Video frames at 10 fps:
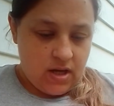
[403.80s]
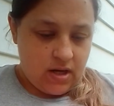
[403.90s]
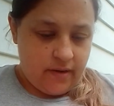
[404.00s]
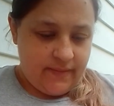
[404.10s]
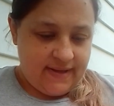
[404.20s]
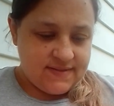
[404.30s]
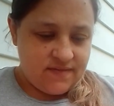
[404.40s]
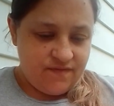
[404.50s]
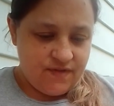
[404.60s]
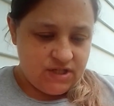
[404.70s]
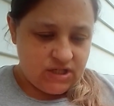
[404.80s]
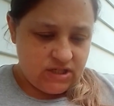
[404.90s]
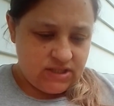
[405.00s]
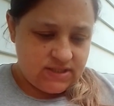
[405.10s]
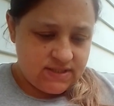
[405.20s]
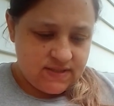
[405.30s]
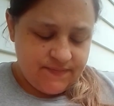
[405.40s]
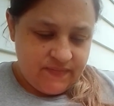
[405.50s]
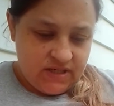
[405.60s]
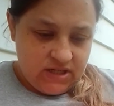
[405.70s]
All right, we got some fishies.
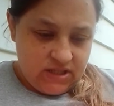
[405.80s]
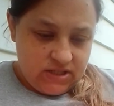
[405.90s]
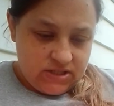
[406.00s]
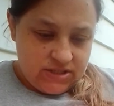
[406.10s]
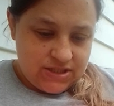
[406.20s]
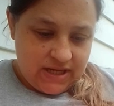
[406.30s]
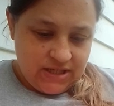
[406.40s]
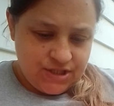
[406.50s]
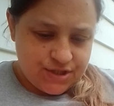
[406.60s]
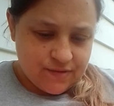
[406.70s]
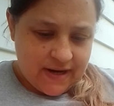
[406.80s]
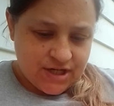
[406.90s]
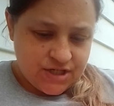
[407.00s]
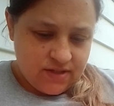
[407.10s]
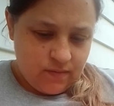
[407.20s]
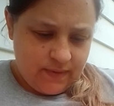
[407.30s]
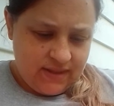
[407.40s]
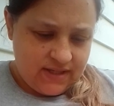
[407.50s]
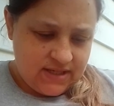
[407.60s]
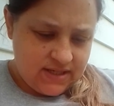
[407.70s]
Change direction
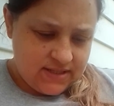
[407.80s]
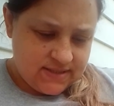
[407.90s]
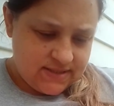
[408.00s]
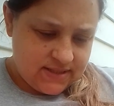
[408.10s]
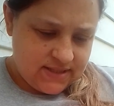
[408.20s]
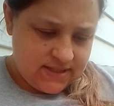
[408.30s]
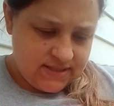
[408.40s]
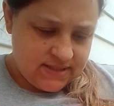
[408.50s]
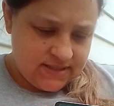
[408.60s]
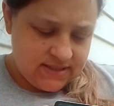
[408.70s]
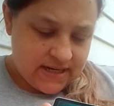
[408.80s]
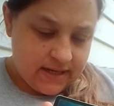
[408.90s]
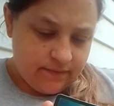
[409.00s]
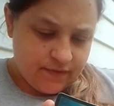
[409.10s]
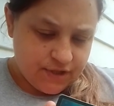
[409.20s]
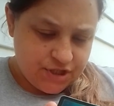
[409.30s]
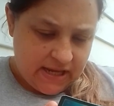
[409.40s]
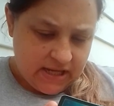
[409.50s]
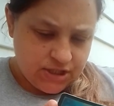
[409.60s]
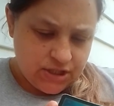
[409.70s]
with ease. This is time for
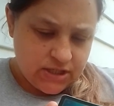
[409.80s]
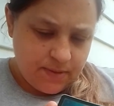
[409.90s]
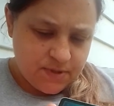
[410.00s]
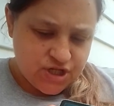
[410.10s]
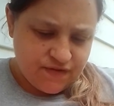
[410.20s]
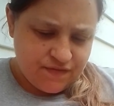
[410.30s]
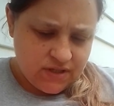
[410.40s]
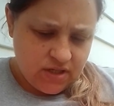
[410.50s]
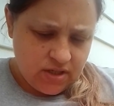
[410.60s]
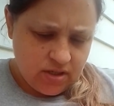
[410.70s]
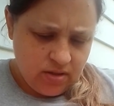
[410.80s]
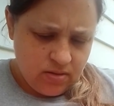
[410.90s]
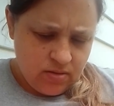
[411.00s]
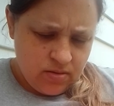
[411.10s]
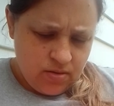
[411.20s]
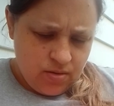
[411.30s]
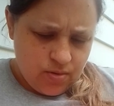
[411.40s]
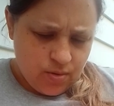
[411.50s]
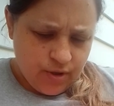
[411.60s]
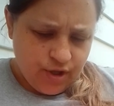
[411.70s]
change, shape shifting,
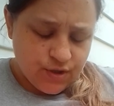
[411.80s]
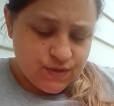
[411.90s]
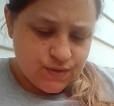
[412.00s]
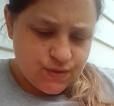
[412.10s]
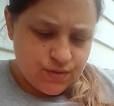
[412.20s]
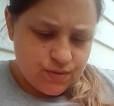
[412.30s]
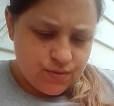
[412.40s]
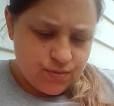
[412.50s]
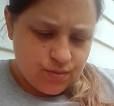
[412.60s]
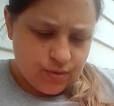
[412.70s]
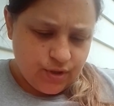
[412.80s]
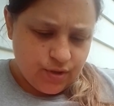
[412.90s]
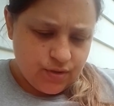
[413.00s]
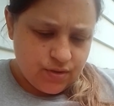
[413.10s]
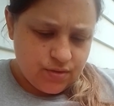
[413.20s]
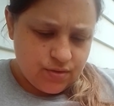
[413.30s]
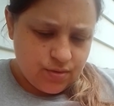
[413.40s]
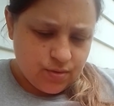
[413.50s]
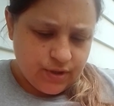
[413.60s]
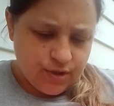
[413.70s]
or your or your
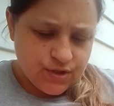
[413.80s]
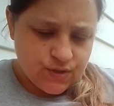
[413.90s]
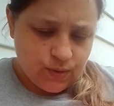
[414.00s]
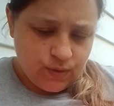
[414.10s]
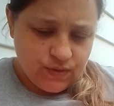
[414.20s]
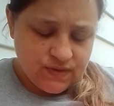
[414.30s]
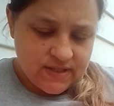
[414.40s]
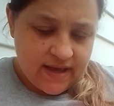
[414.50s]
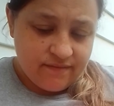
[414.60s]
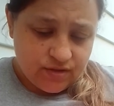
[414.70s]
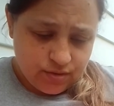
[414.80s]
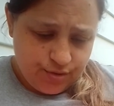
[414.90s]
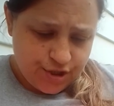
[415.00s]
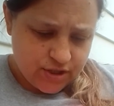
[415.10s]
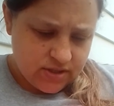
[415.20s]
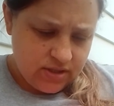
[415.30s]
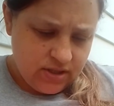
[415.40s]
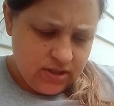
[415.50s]
or your soul's evolution.